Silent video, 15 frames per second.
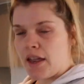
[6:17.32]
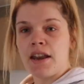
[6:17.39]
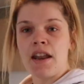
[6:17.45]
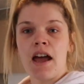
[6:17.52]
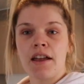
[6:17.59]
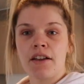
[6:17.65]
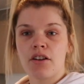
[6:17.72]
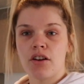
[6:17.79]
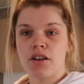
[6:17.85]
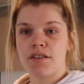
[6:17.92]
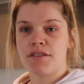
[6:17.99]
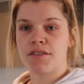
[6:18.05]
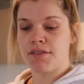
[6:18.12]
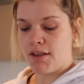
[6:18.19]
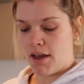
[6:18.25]
Then I got
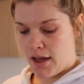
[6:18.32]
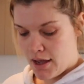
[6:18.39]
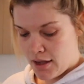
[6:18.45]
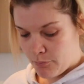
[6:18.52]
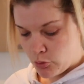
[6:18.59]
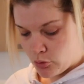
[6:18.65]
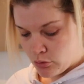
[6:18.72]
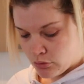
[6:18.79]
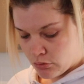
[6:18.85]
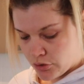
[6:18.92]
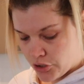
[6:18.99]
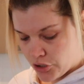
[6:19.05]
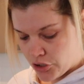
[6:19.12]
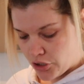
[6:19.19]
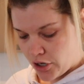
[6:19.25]
some,
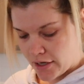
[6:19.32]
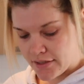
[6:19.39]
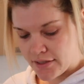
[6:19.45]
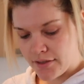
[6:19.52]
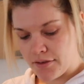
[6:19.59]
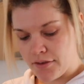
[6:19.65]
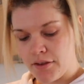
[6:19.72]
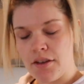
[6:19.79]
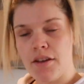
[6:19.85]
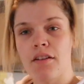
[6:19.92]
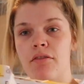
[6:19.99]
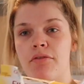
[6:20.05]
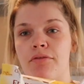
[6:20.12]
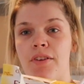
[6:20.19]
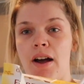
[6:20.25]
oh shot,
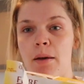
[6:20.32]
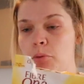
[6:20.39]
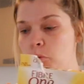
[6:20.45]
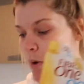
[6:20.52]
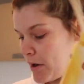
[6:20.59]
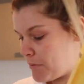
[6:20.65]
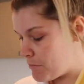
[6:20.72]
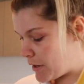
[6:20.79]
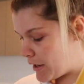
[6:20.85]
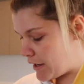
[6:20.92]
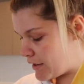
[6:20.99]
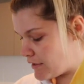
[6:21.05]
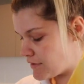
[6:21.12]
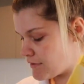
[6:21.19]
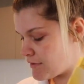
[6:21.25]
Fiber One
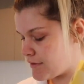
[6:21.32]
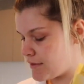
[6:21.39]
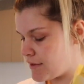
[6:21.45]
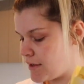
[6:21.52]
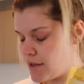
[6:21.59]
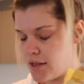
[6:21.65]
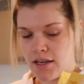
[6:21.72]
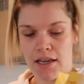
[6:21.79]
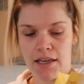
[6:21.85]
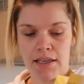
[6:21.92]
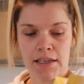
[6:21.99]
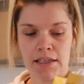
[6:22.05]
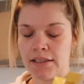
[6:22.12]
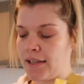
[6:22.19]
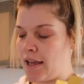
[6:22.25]
bars in
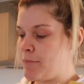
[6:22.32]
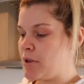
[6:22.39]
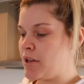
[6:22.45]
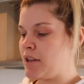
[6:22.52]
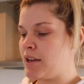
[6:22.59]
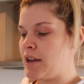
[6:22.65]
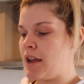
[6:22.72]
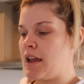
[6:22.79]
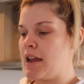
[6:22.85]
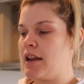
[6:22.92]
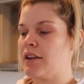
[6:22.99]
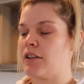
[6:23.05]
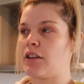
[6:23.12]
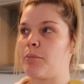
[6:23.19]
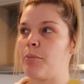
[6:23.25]
lemon
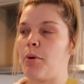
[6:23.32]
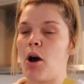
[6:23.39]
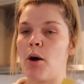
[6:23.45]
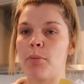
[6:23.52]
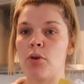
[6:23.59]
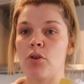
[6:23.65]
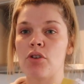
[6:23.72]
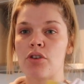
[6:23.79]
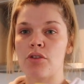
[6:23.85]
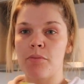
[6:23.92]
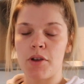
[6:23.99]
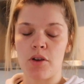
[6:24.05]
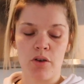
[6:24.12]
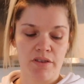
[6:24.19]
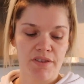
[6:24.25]
and popcorn
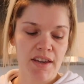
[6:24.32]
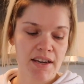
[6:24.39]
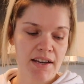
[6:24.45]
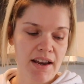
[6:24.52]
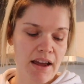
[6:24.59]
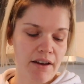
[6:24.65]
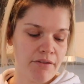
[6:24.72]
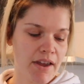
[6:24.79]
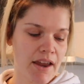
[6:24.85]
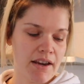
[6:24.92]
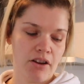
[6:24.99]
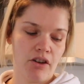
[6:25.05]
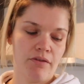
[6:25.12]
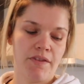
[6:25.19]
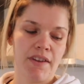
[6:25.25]
because they didn't have
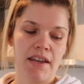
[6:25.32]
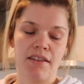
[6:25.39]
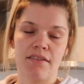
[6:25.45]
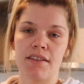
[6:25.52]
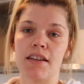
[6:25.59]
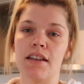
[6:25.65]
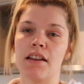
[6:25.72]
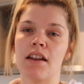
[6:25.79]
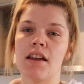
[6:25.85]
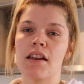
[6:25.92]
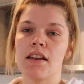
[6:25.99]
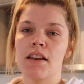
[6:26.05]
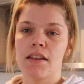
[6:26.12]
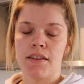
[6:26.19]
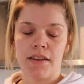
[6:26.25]
any of these in
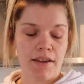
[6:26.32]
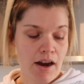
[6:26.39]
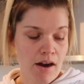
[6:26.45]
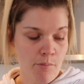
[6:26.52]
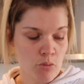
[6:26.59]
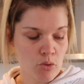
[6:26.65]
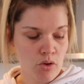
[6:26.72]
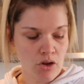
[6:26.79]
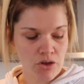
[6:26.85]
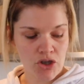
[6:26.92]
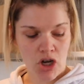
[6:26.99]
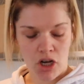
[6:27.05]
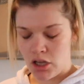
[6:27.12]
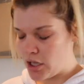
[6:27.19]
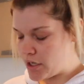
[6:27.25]
the caramel
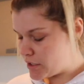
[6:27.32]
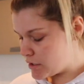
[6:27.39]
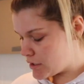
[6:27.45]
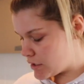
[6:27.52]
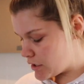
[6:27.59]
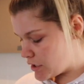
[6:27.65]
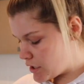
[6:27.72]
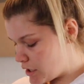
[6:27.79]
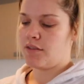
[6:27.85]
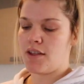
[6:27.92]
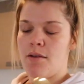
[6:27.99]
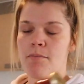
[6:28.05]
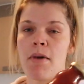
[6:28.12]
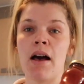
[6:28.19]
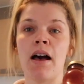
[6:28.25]
chocolate.
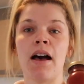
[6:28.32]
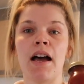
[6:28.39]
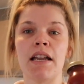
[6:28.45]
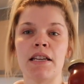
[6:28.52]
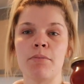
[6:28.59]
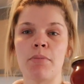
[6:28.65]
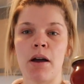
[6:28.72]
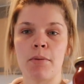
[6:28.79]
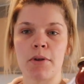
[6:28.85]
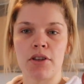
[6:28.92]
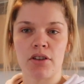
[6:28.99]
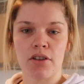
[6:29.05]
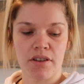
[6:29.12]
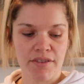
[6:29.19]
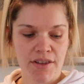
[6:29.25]
Some honey
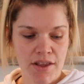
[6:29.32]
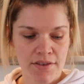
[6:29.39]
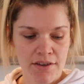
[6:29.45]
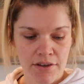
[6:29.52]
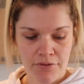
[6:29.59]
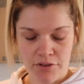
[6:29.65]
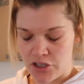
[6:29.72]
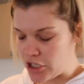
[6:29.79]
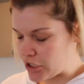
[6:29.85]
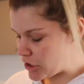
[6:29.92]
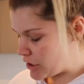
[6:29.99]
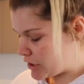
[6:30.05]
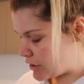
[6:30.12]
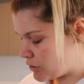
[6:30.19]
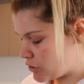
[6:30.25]
barbecue seasoning for
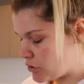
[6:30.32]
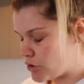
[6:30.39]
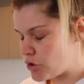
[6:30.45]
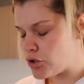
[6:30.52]
chicken.